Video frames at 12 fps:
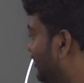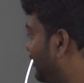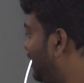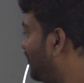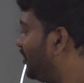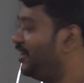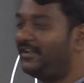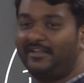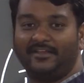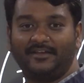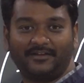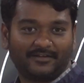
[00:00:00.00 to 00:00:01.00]
They went
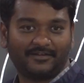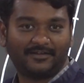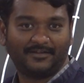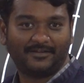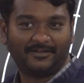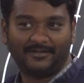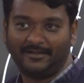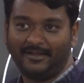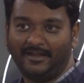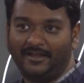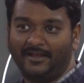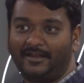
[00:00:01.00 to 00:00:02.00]
here.
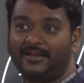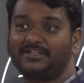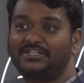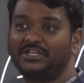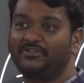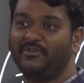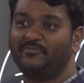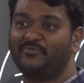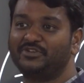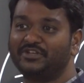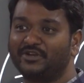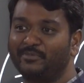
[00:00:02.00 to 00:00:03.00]
Lakshadweep
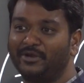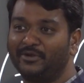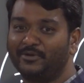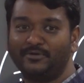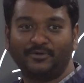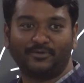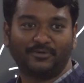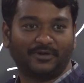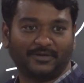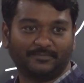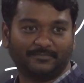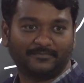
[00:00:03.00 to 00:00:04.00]
fishermen told, don't come.